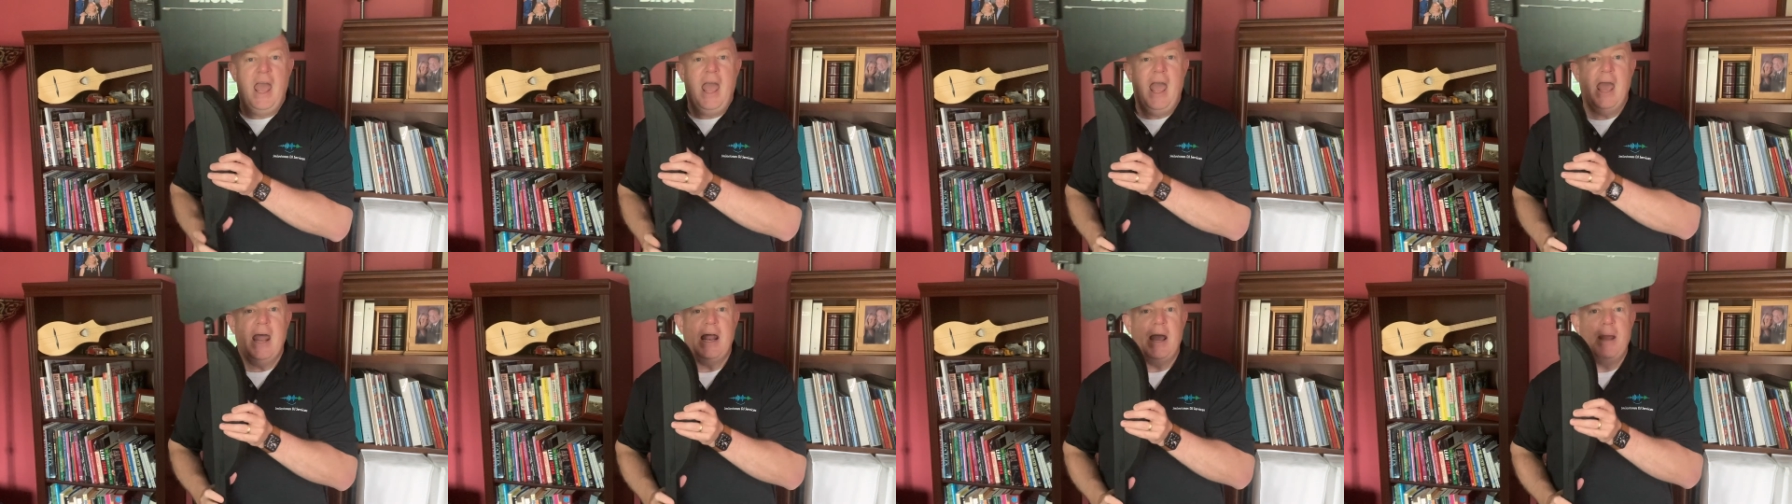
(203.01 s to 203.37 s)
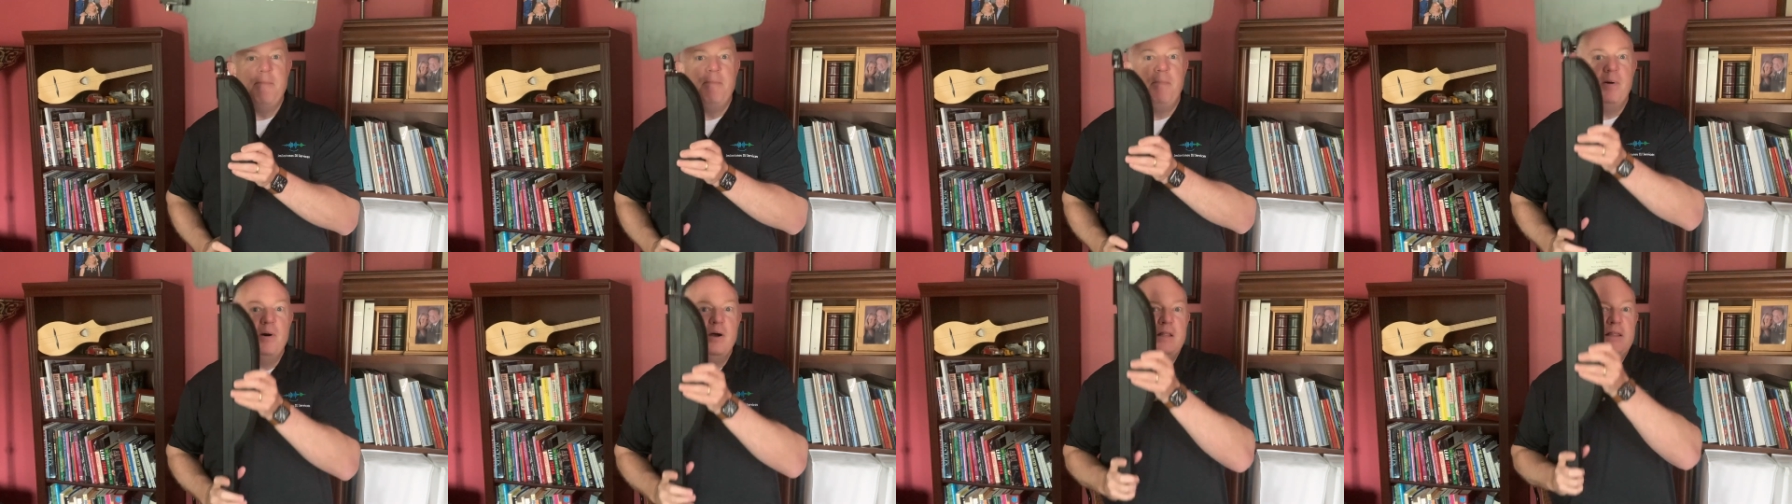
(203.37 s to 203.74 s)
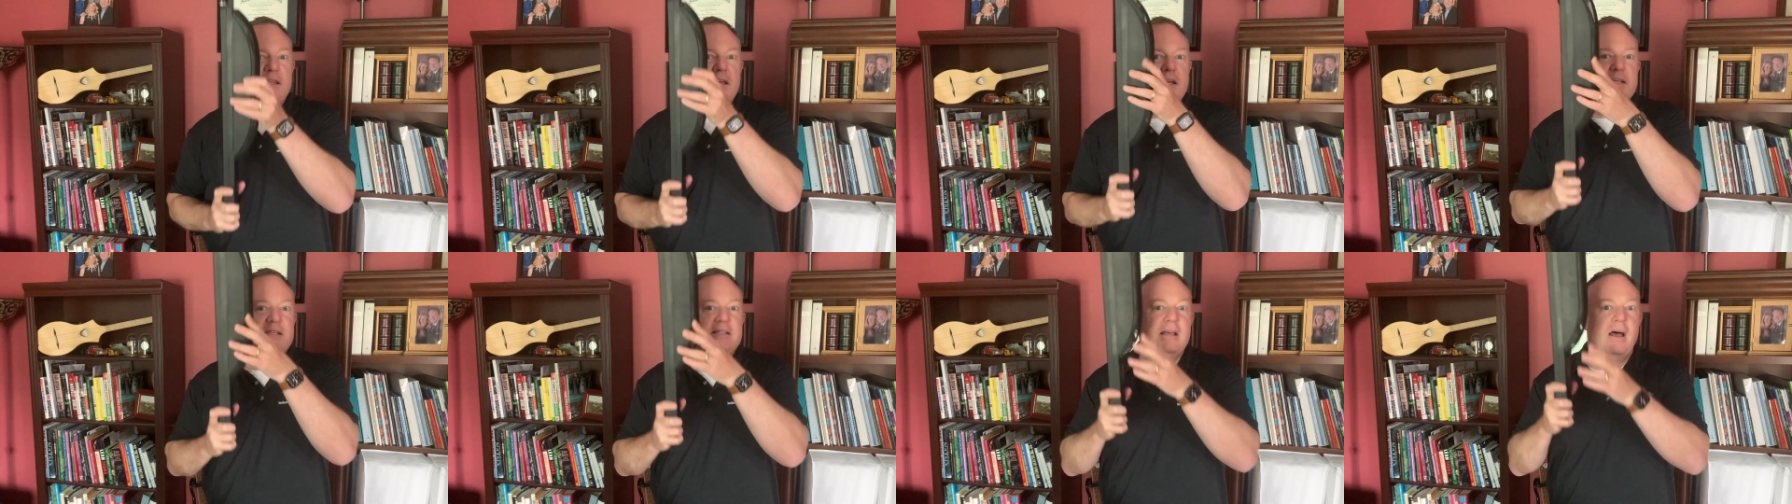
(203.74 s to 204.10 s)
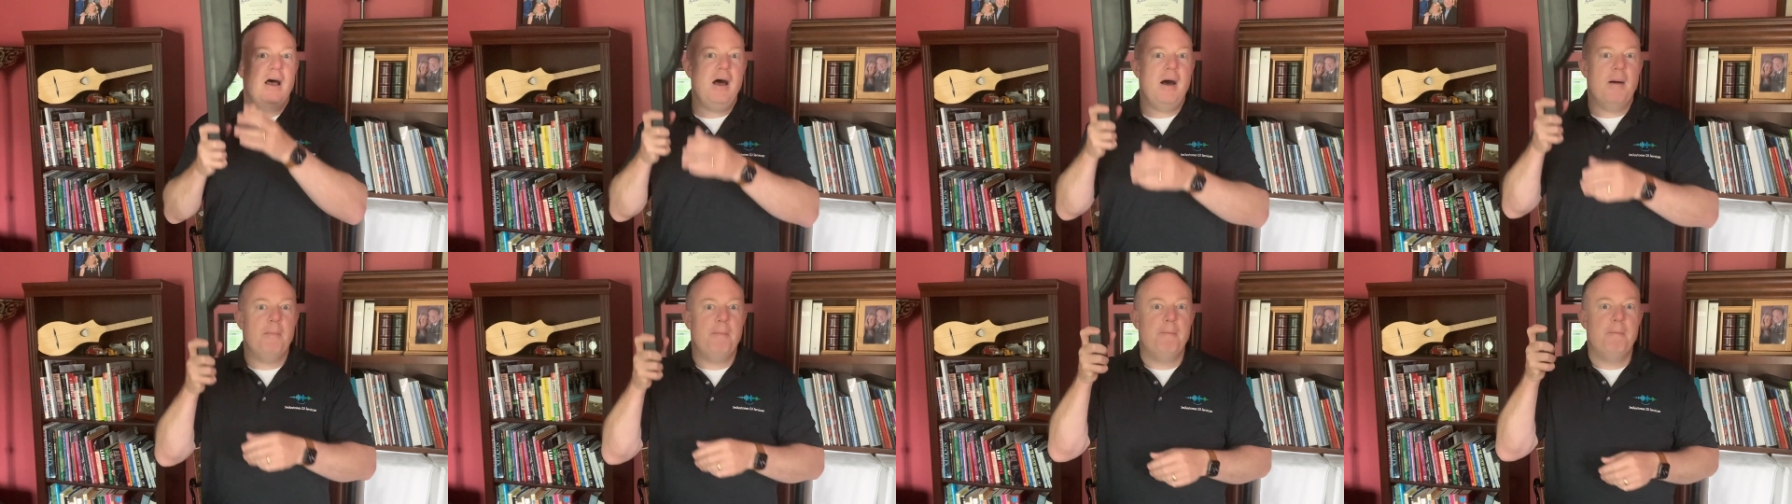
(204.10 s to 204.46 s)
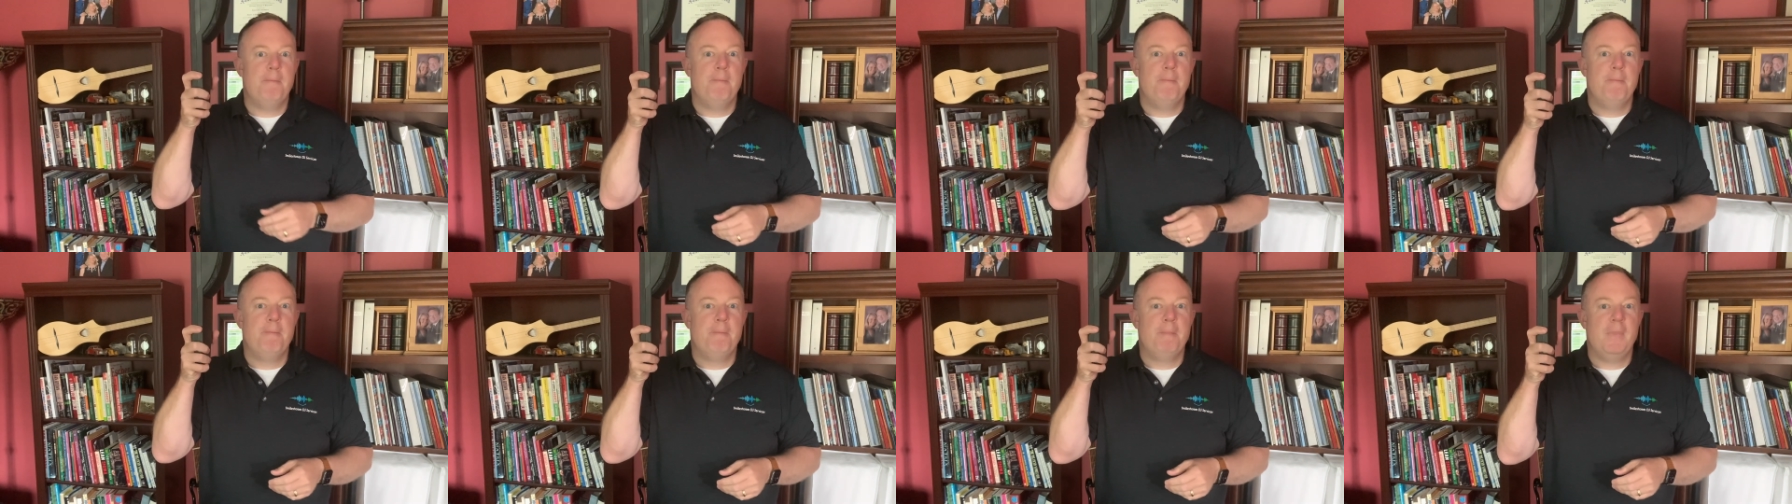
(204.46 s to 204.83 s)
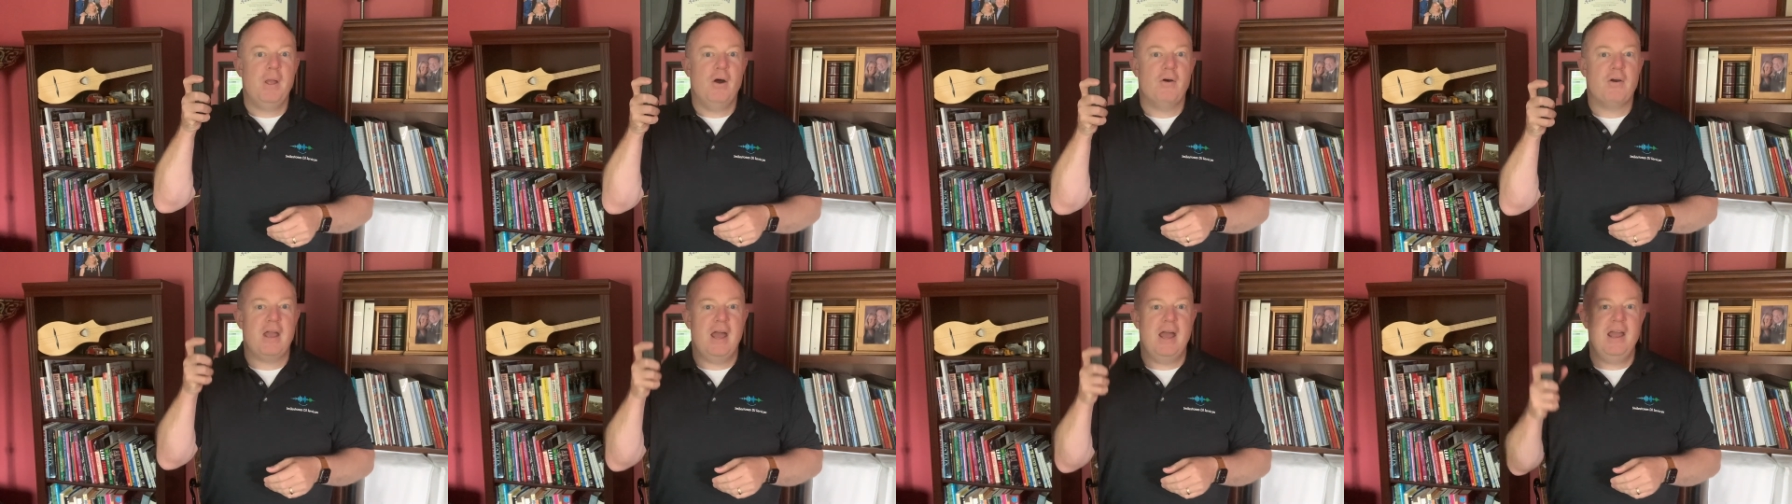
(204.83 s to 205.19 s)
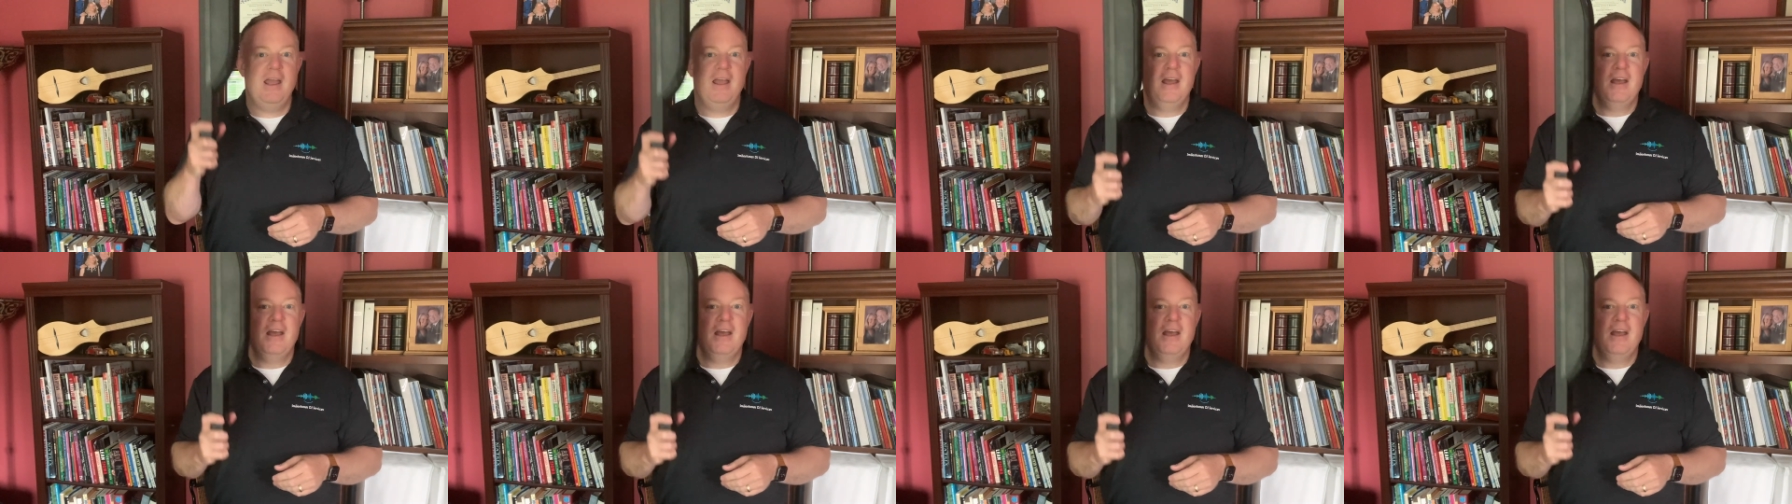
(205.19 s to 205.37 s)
And I put this up, okay?